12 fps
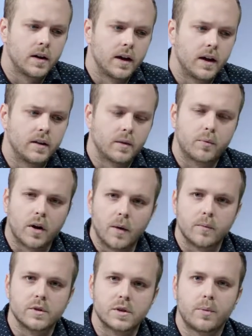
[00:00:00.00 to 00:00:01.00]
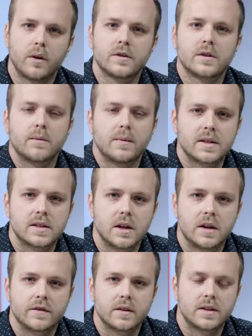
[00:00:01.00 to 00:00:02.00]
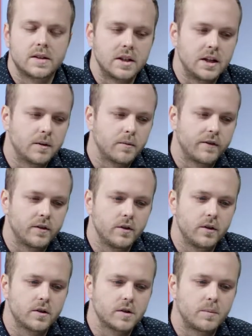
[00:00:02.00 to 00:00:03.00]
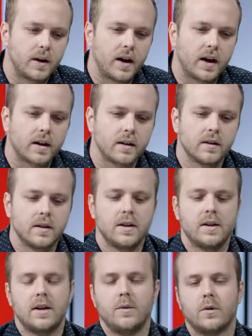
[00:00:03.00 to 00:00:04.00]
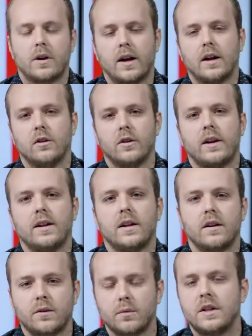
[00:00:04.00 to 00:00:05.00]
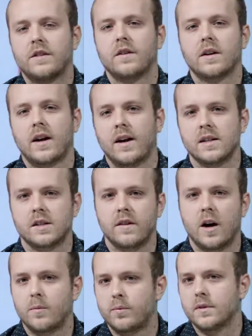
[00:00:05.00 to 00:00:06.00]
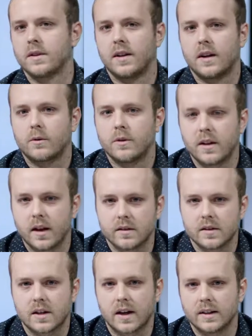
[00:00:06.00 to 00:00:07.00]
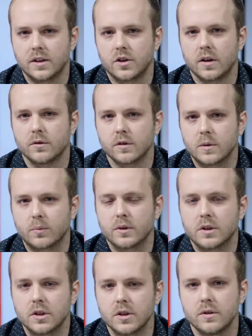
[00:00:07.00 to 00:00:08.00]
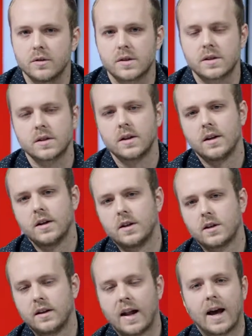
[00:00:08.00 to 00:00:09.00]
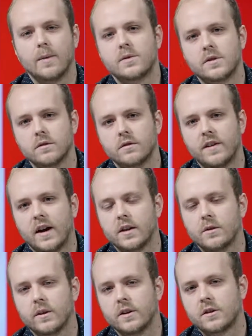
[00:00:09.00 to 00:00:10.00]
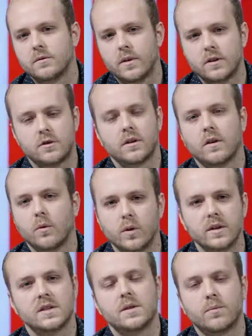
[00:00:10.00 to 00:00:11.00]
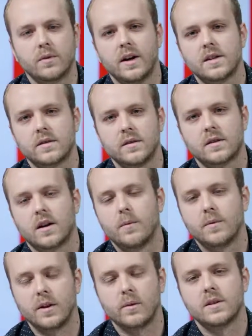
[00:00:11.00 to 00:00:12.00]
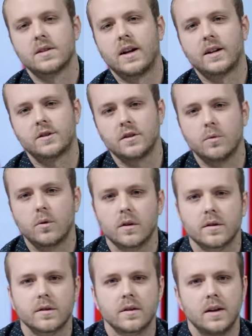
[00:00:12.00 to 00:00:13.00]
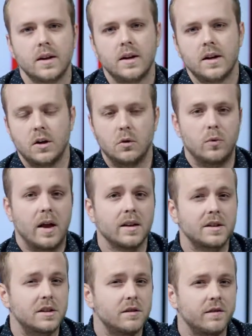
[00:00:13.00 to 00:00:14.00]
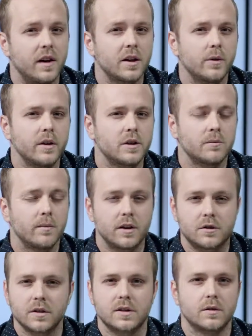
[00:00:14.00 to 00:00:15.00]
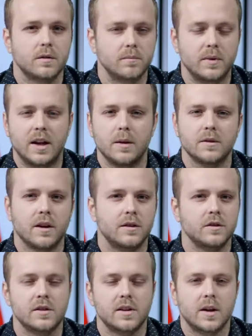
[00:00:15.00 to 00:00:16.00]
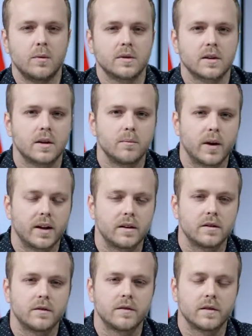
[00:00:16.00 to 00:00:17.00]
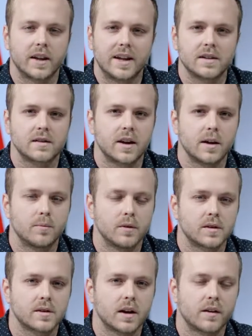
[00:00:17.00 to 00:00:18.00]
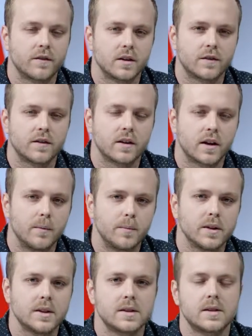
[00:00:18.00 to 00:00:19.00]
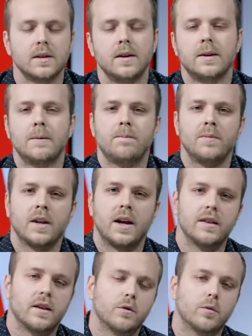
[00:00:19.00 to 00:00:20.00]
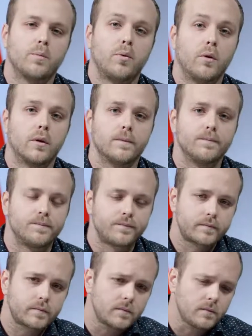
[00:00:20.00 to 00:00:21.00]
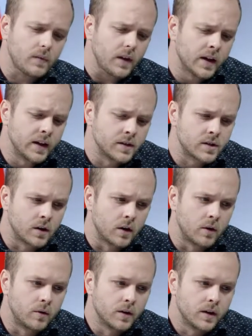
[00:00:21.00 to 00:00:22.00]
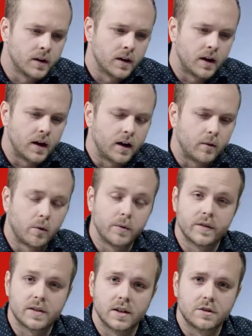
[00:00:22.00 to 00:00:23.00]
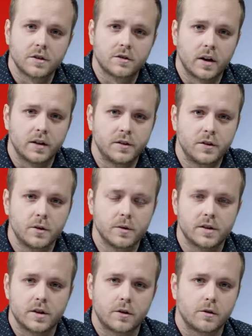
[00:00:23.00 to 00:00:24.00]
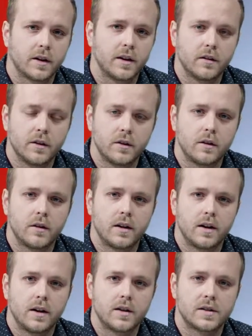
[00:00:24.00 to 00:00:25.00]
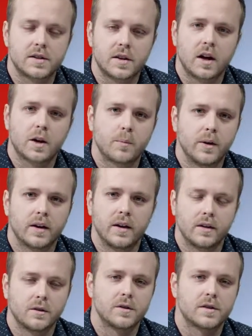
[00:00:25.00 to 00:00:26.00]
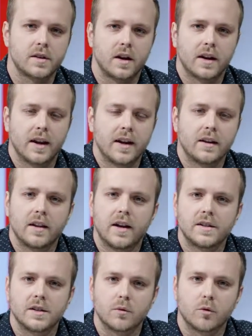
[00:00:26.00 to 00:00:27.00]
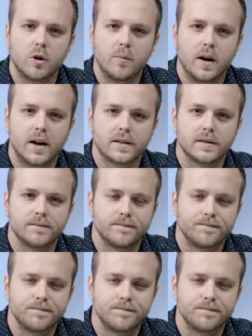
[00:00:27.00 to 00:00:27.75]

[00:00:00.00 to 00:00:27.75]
And the problem was posed to myself and the team a few years back. And we were kind of looking at three different kinds of output that equity analysts kind of generally produce. An absolute valuation metric, like what is the price of this company, what is it actually worth? A relative valuation metric, so being able to understand what the competitive landscape looks like for different companies. And then a report. And so what we've essentially tried to do is to create a little stock picking or stock analyzing robot.